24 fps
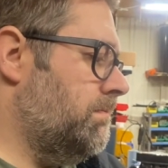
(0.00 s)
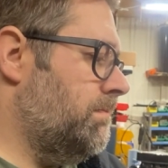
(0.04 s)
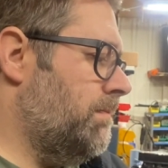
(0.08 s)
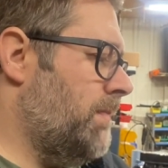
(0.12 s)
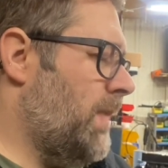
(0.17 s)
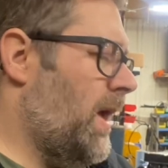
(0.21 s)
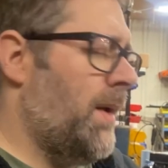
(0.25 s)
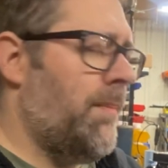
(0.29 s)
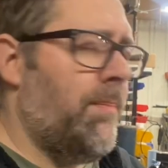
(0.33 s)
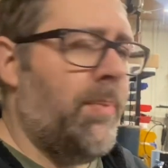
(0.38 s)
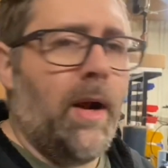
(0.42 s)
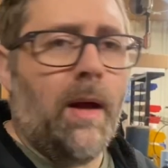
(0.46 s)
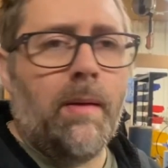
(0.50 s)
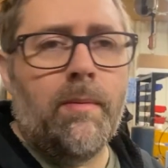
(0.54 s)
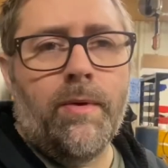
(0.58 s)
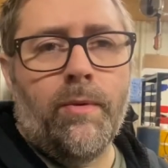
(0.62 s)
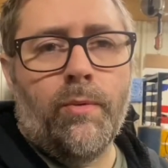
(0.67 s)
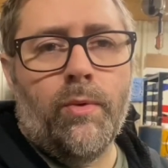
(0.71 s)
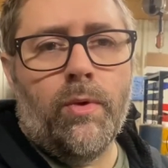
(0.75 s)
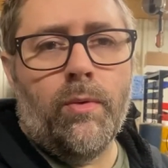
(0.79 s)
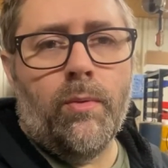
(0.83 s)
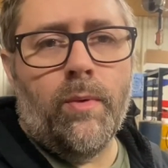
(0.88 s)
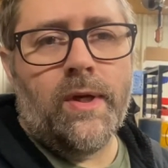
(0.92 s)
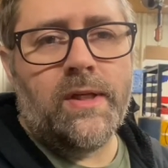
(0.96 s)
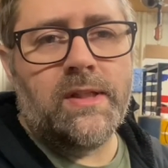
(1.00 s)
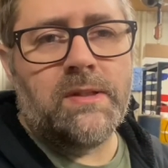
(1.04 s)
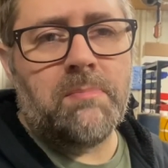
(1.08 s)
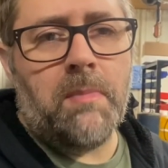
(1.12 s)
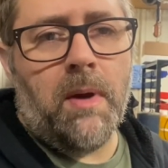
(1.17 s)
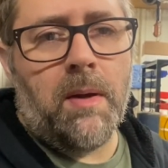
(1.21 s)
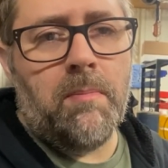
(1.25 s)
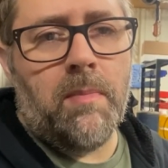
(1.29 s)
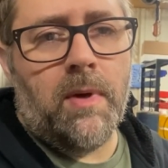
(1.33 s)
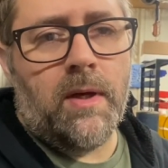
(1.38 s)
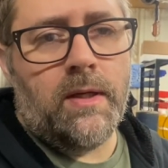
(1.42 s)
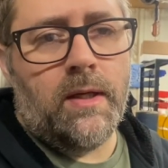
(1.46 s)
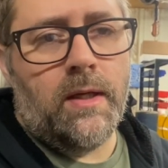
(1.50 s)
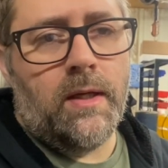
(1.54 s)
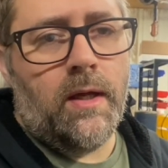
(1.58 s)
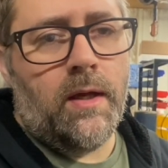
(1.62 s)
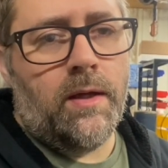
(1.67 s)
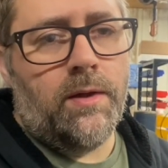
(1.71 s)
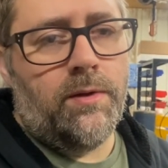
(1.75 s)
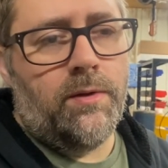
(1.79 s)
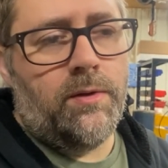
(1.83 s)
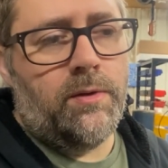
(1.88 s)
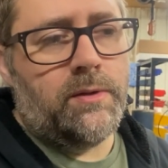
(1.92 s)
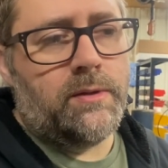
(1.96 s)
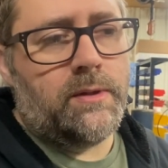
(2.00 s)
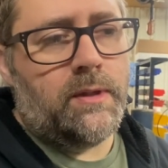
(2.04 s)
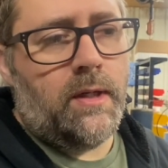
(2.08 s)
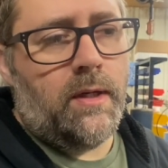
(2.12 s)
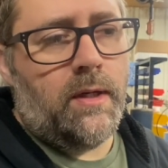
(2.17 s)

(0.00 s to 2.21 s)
I probably wouldn't waste my money on those